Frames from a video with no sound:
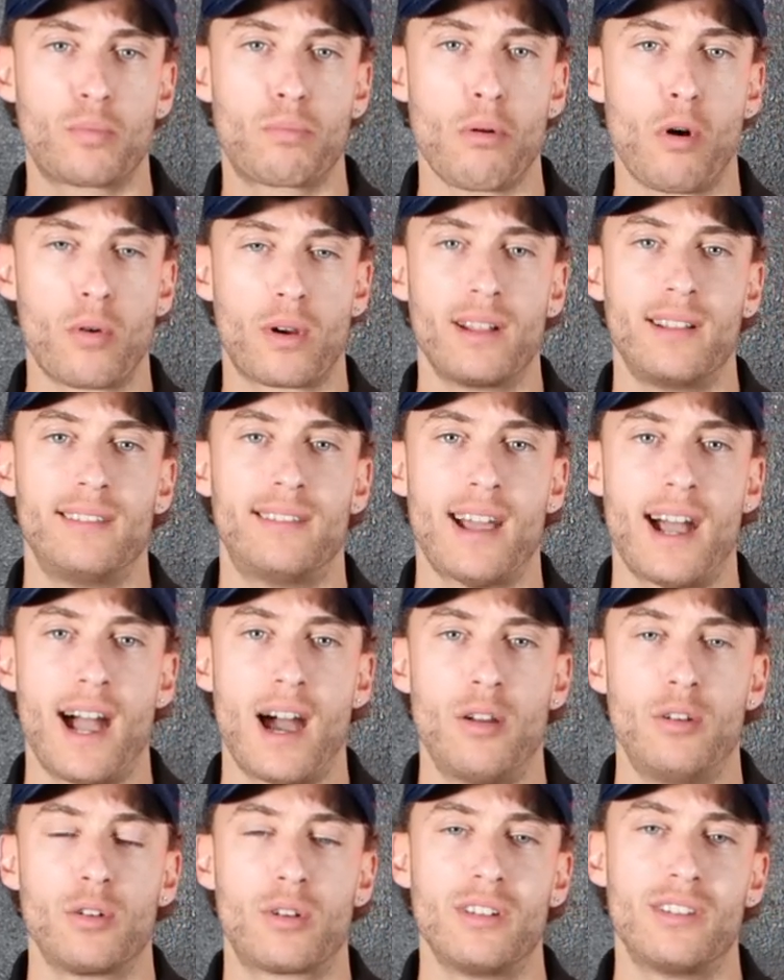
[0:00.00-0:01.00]
is broken
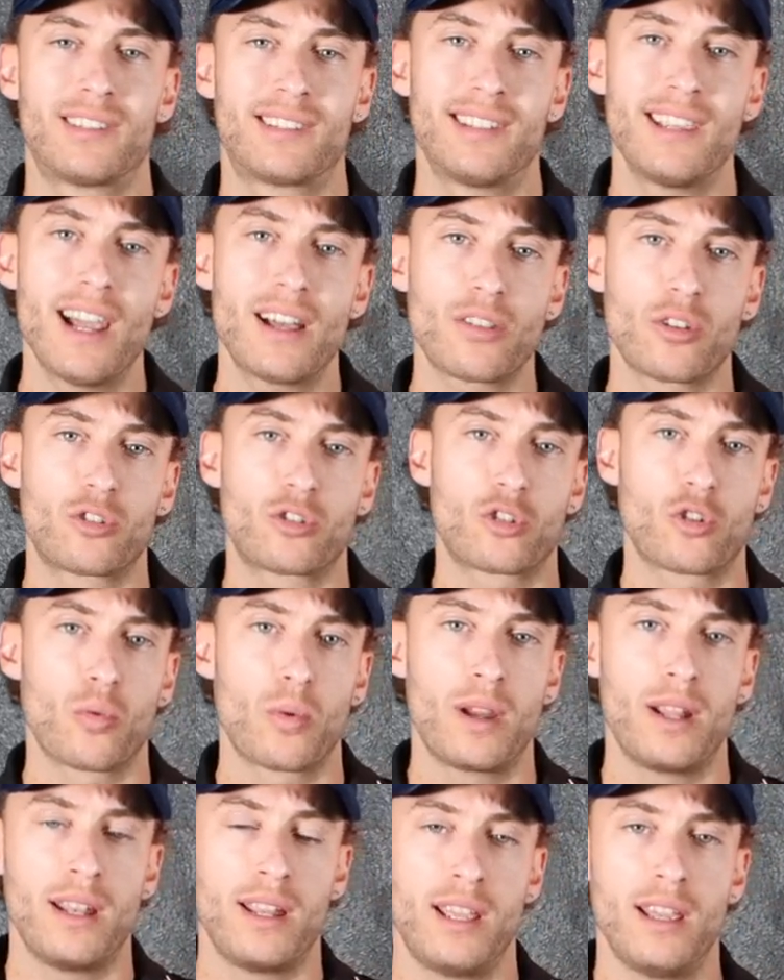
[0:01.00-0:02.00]
down, you can see on the
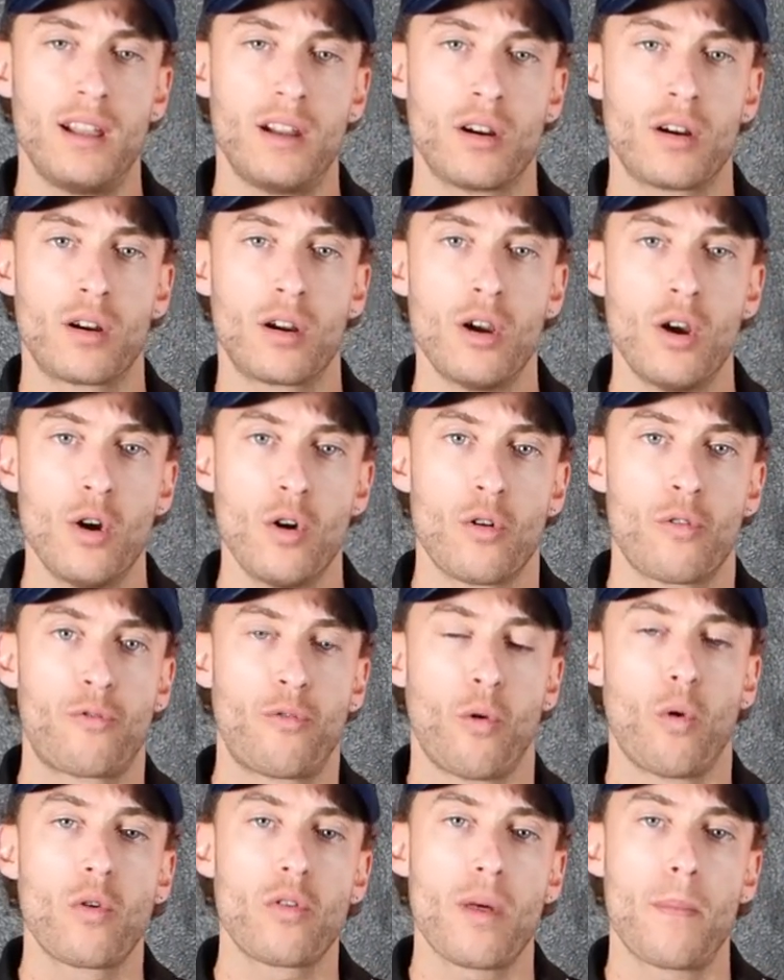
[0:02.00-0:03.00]
screen here
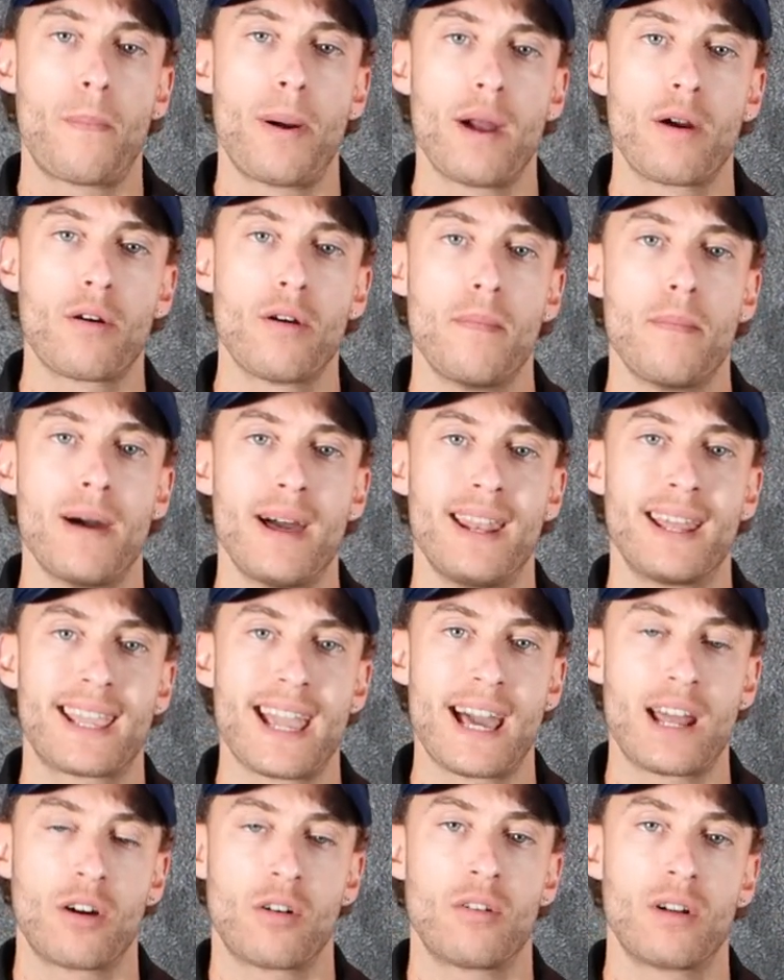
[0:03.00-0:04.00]
for the paramedic
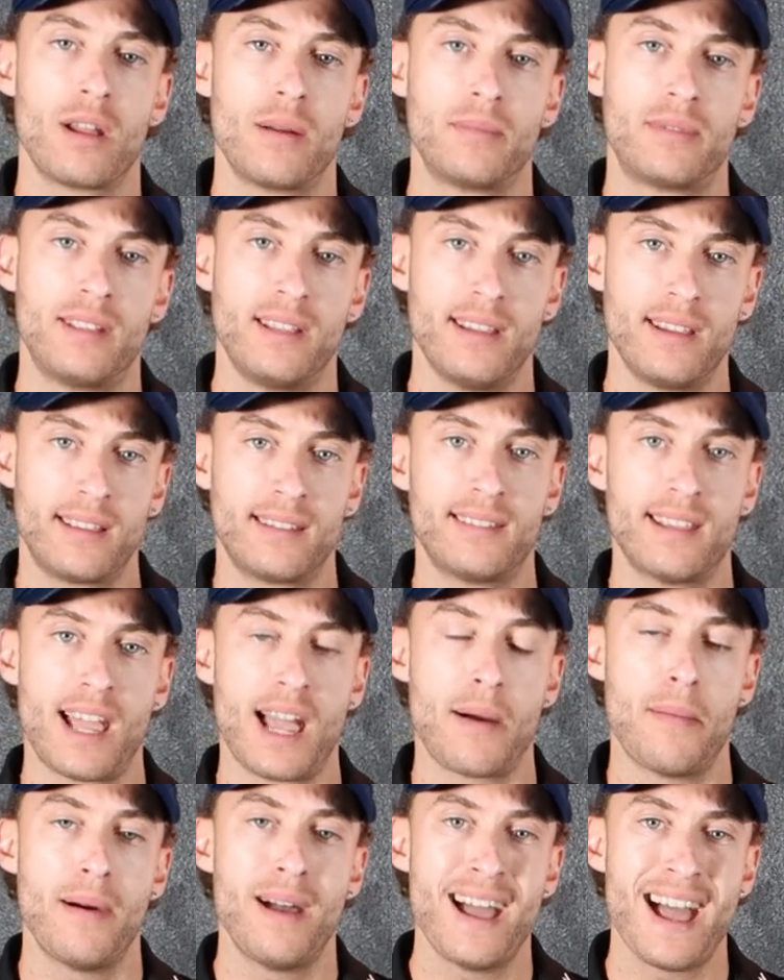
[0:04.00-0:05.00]
NREMT
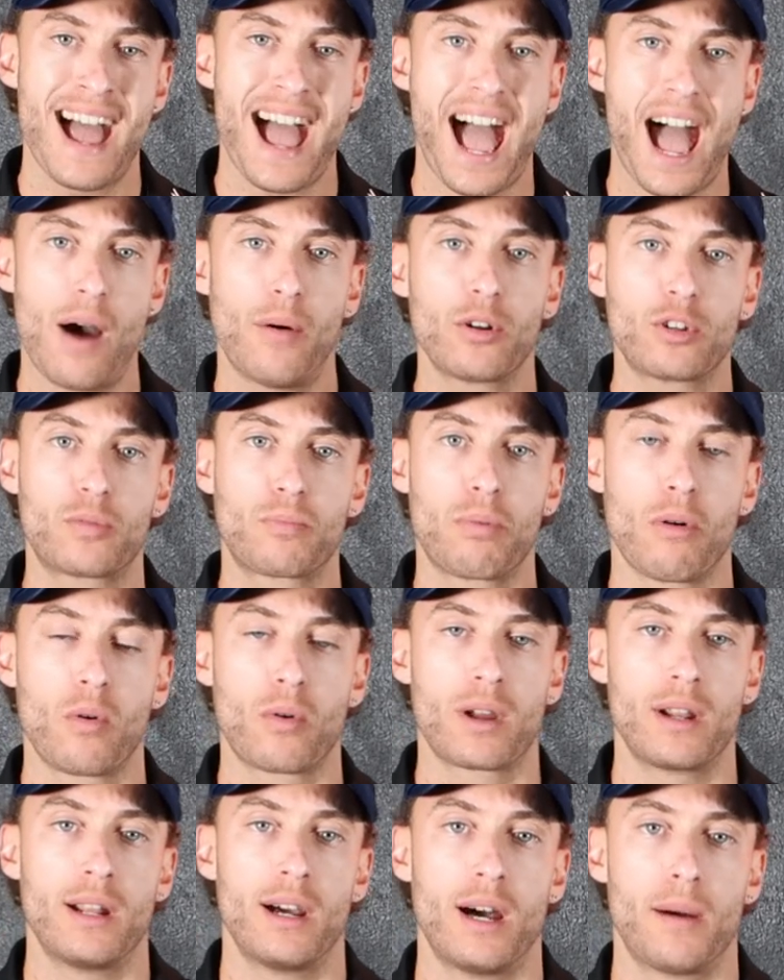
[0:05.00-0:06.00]
exam how it's
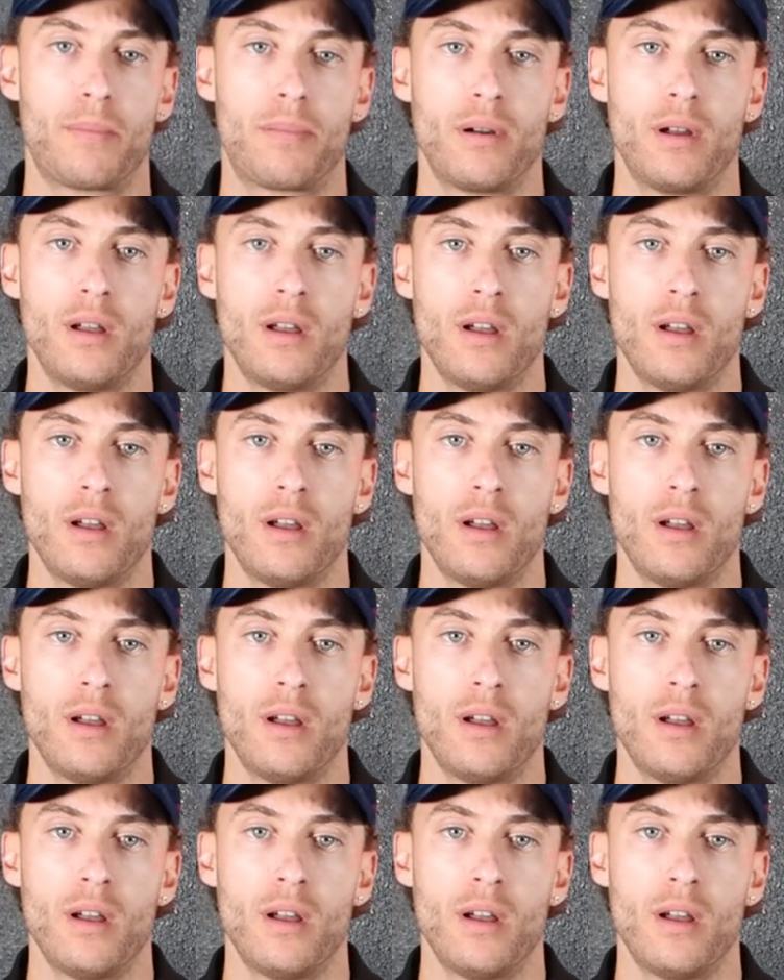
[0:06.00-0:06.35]
broken up.